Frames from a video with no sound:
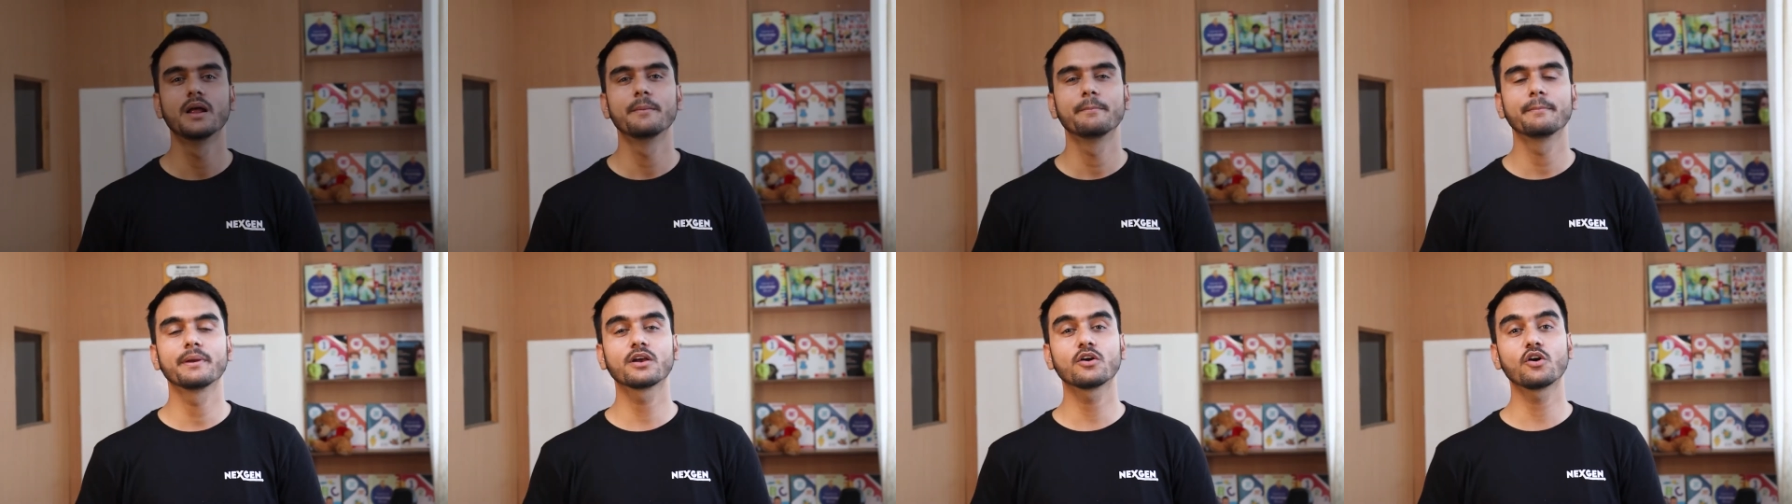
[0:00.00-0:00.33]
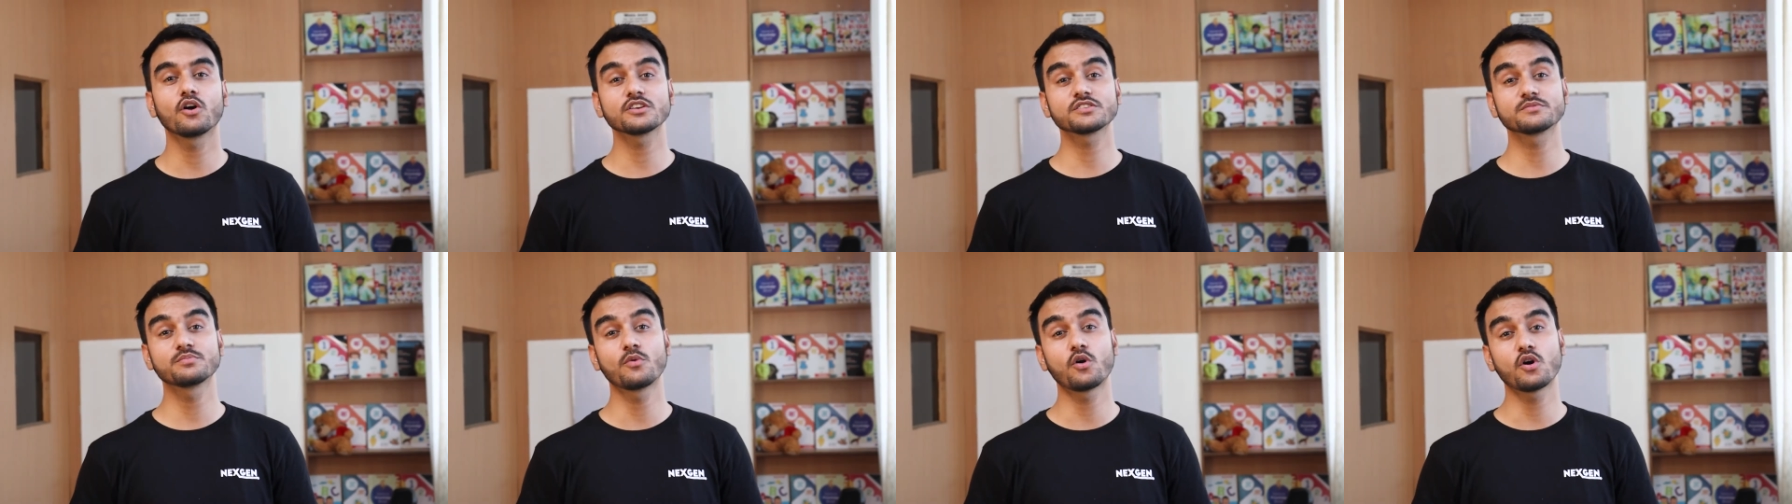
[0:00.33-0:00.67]

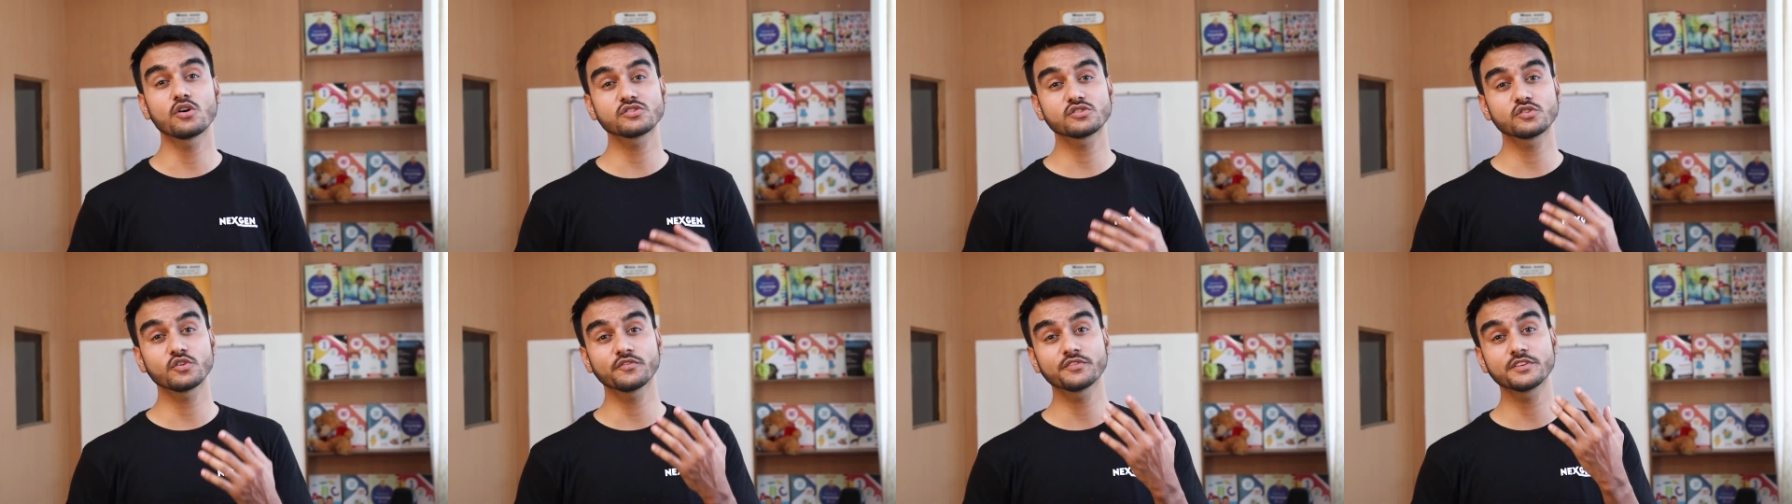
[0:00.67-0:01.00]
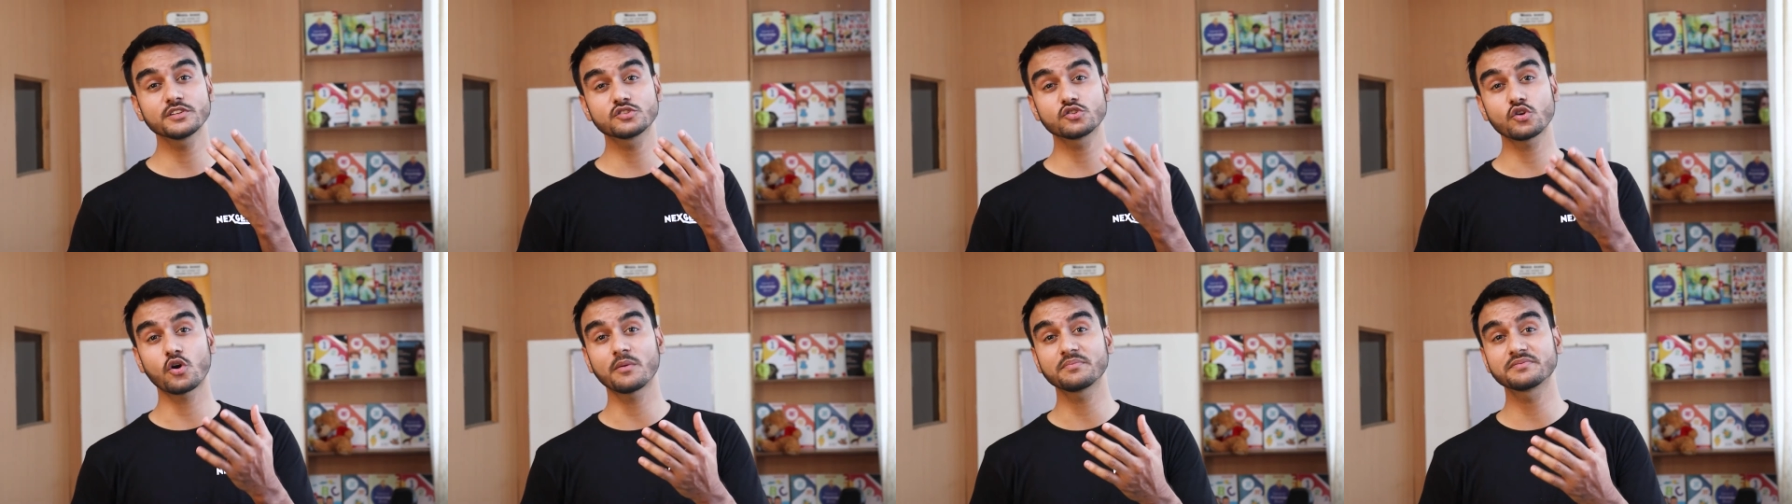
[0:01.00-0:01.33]
Because most of
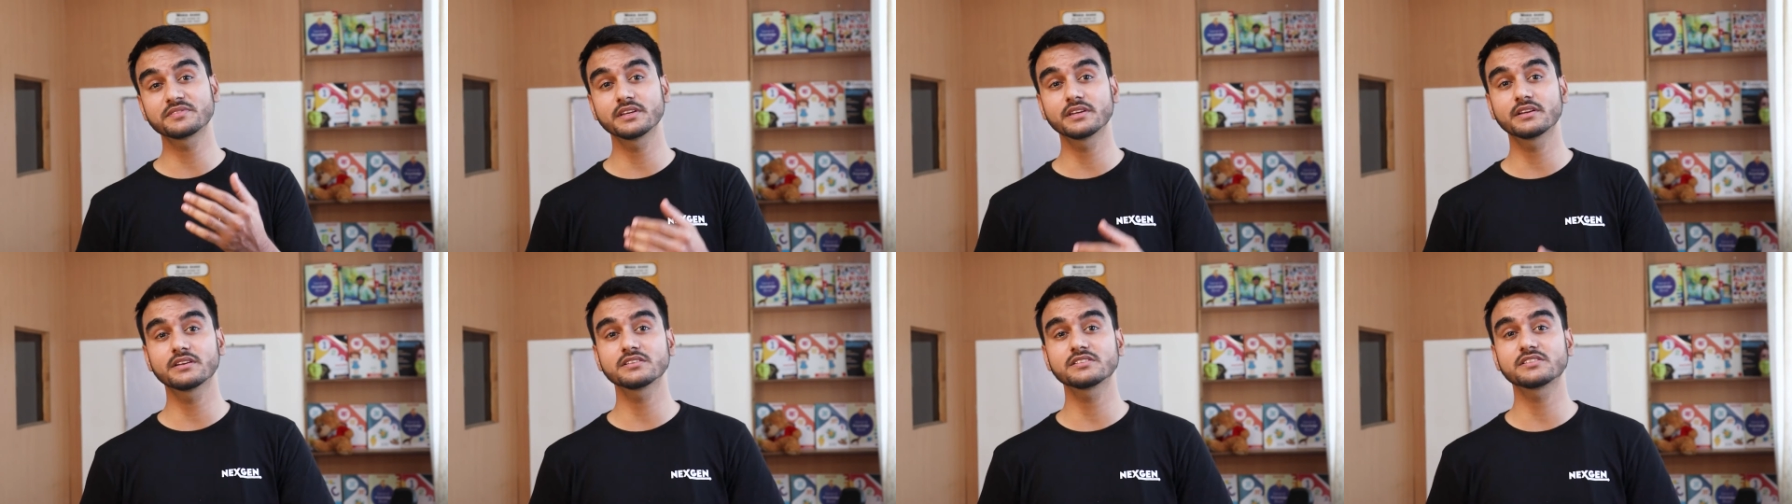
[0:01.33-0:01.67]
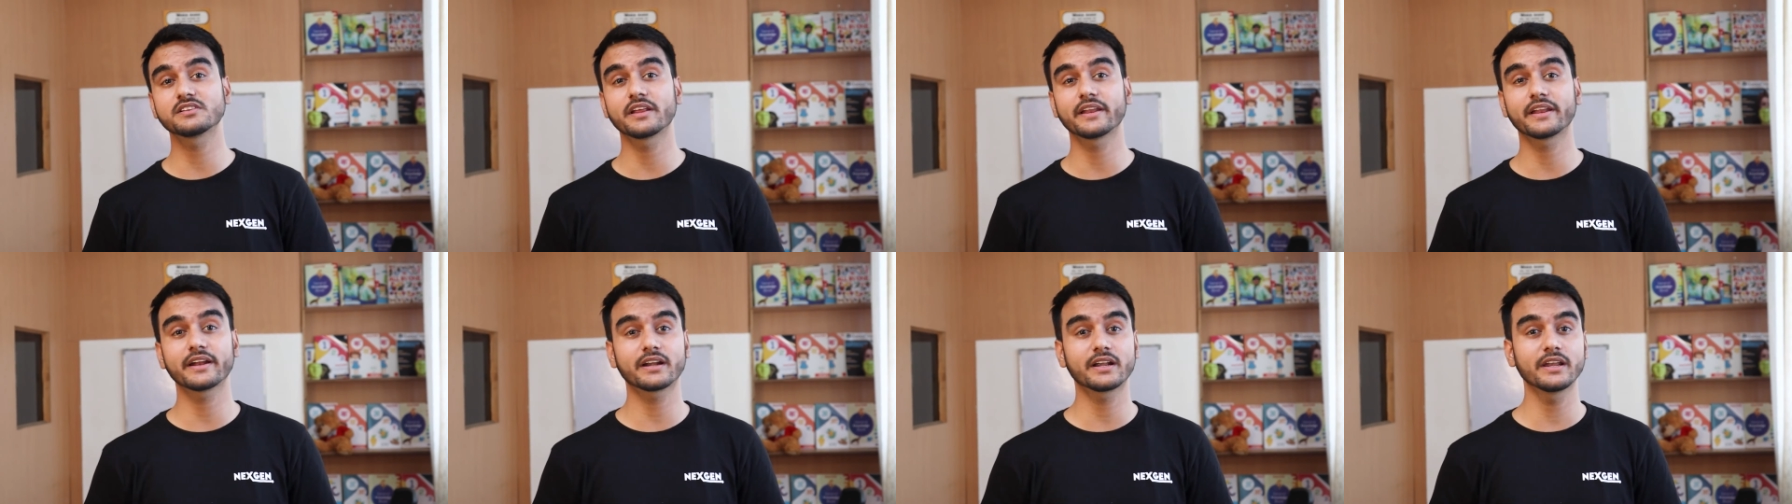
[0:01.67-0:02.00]
the job seekers
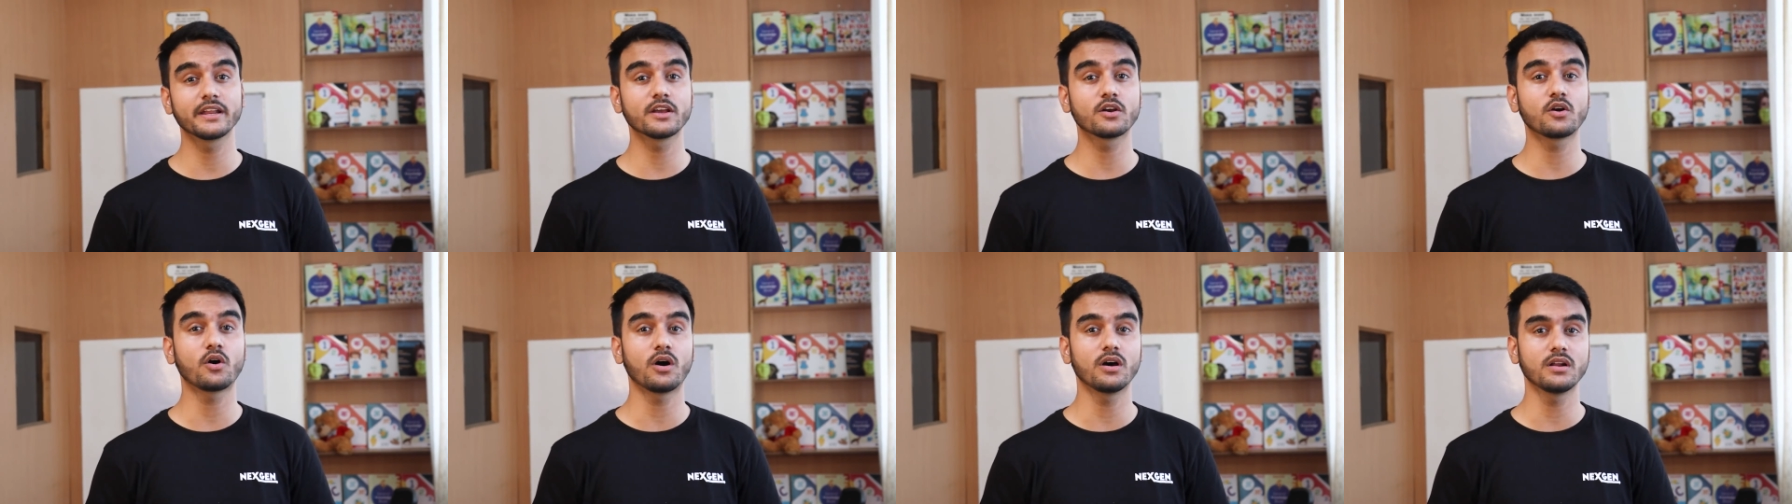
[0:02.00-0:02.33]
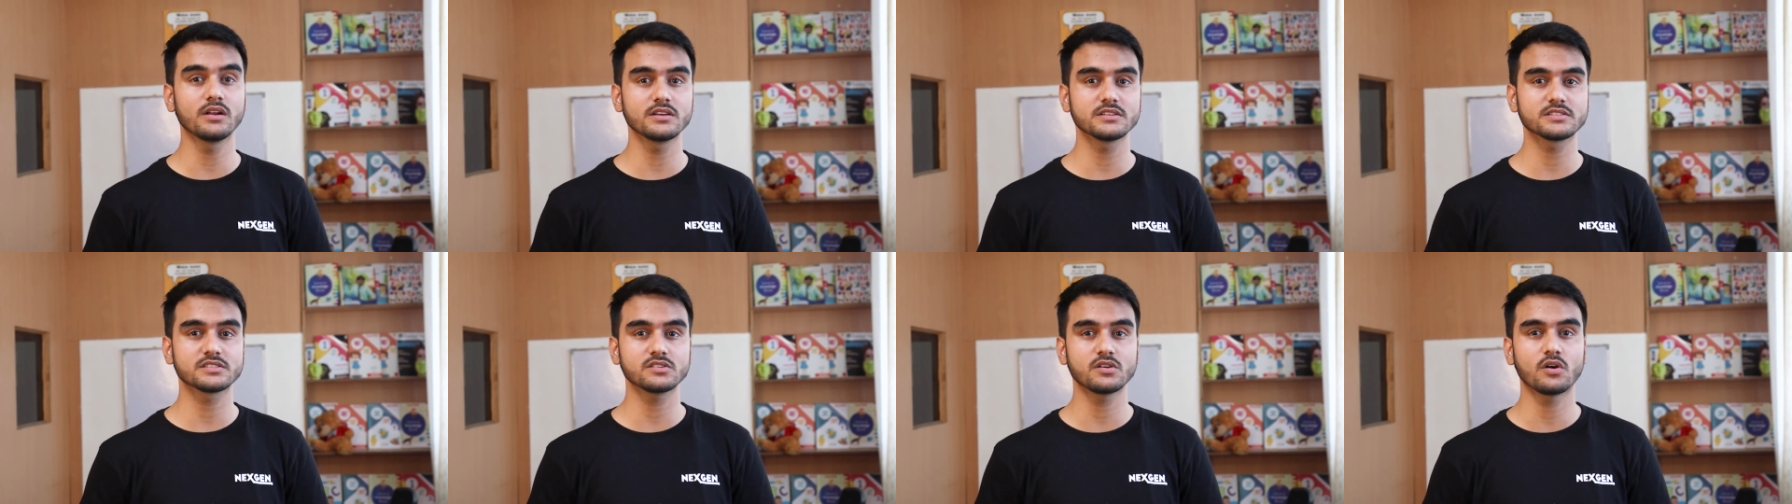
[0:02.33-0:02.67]
directly
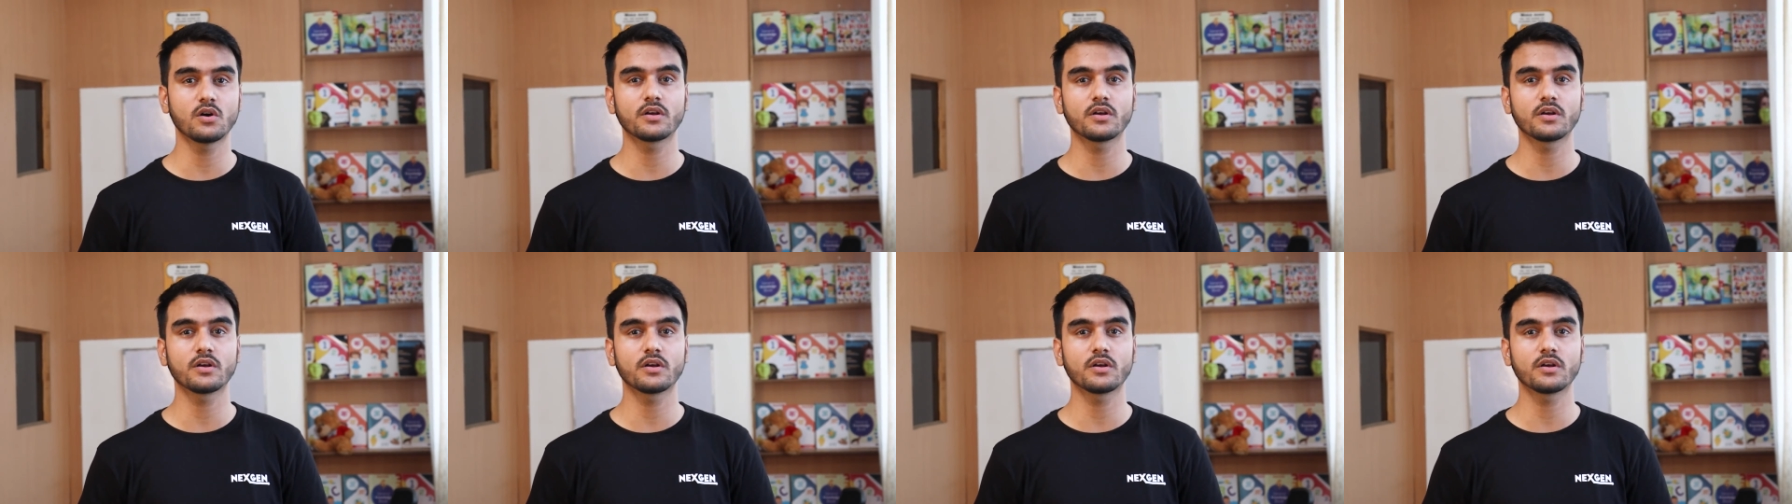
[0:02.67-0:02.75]
call us